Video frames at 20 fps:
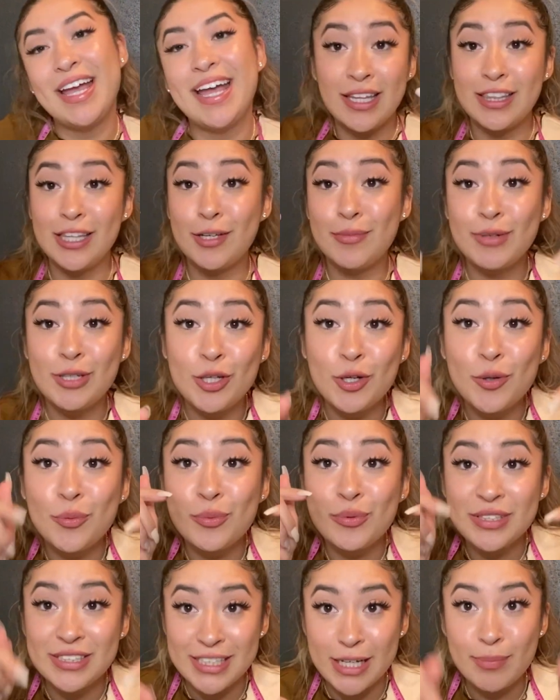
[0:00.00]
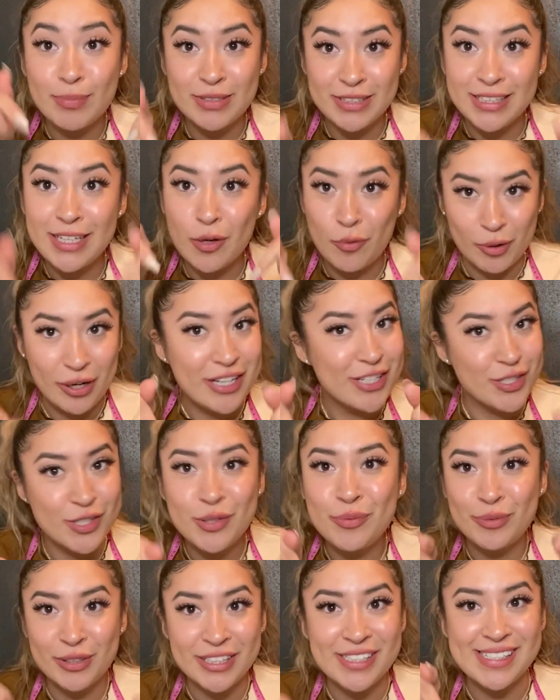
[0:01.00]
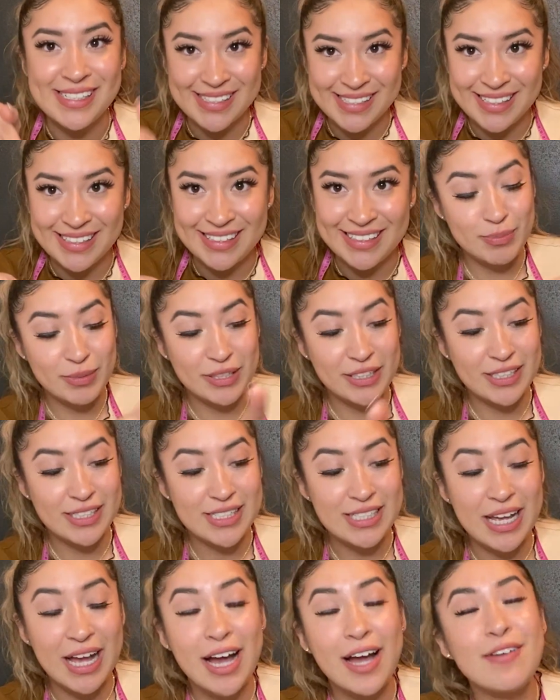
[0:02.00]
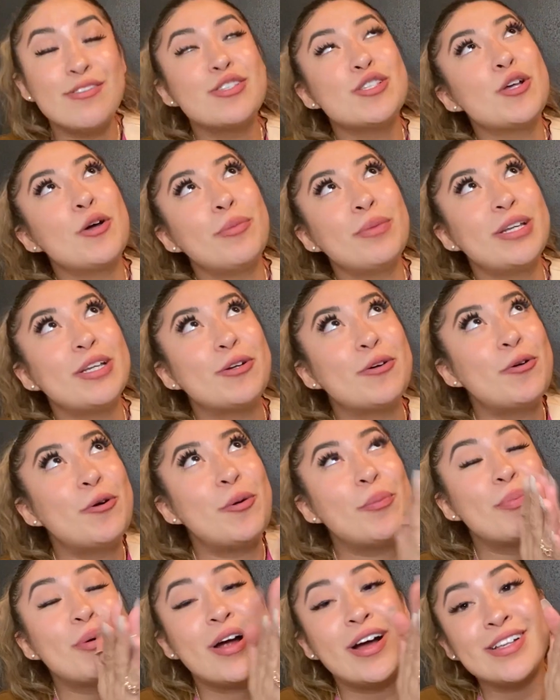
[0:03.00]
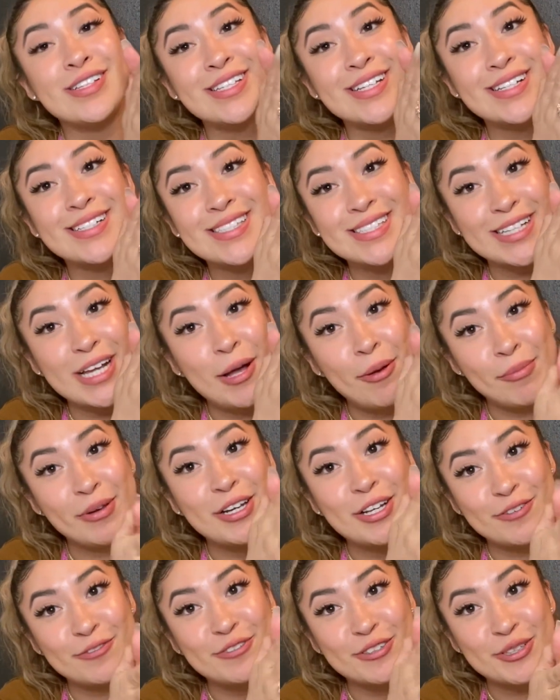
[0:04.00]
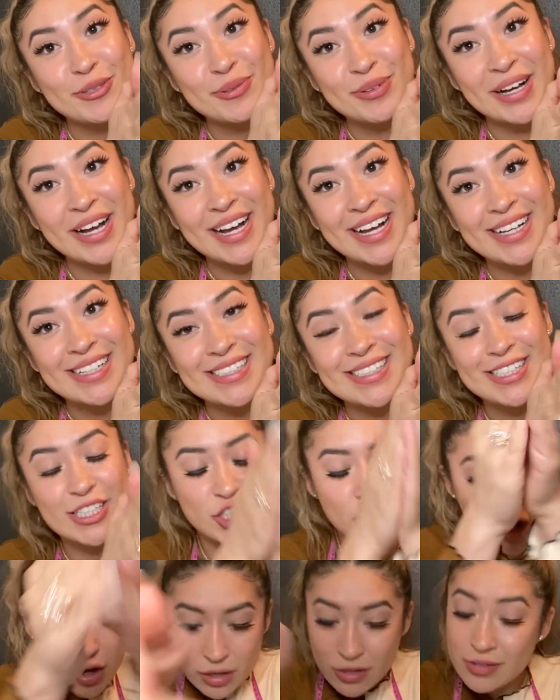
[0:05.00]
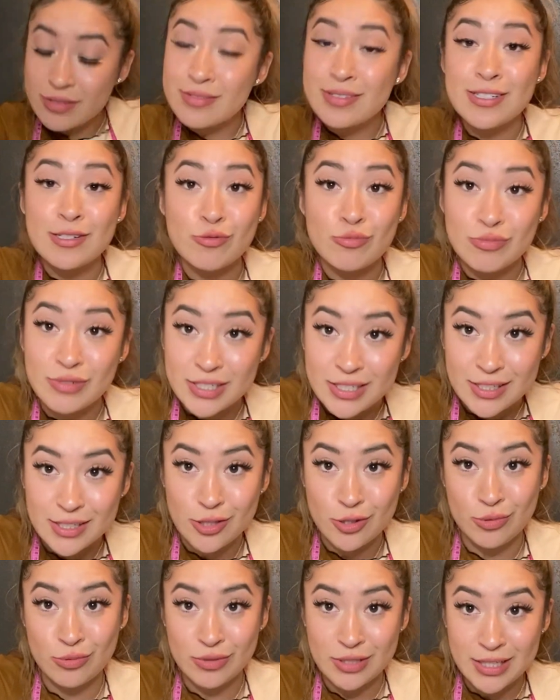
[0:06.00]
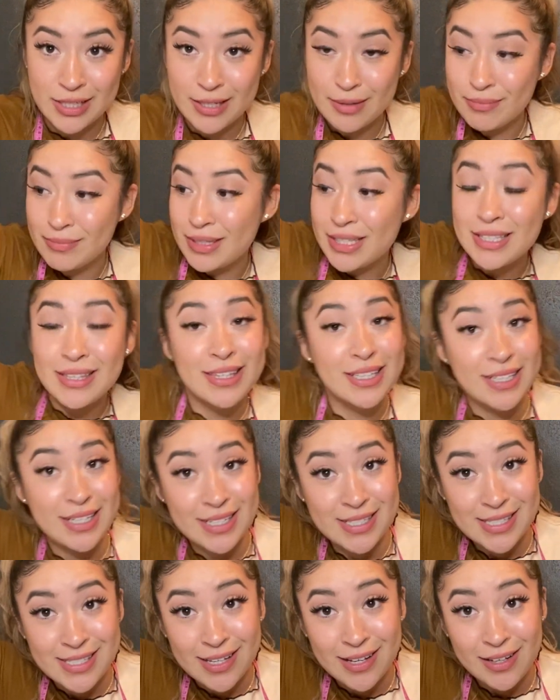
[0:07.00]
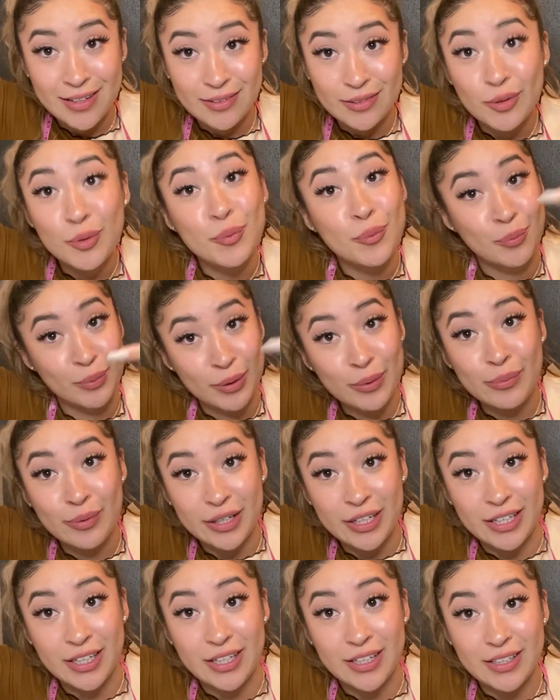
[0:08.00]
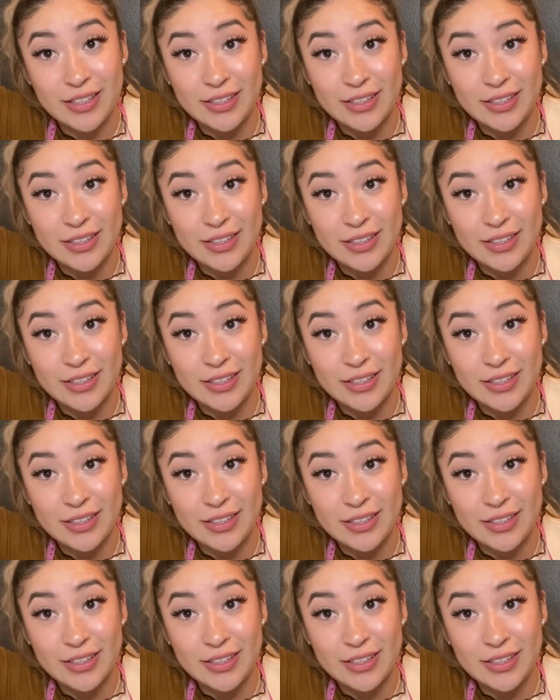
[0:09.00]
Let me know what type of DIYs you want to see, because I have so many cool projects coming up for you guys. Y'all are not ready, okay? Me and Teresa, we ready.